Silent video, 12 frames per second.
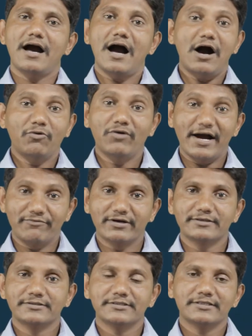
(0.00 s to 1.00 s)
How I
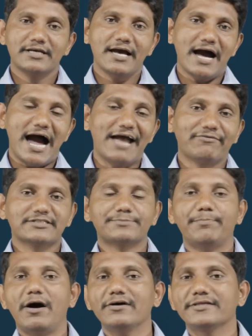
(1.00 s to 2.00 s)
was I was
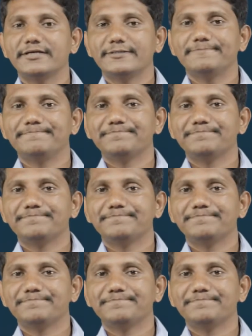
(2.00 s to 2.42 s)
bothered